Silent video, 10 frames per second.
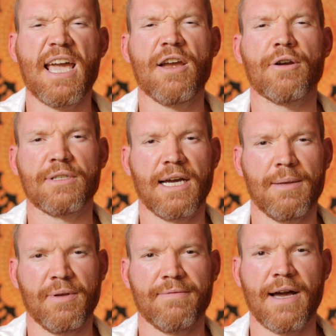air
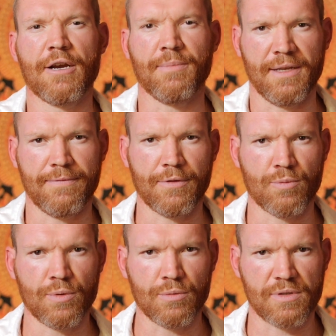type environment for the
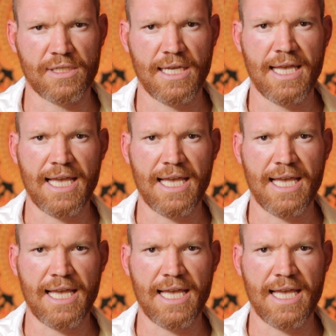roots.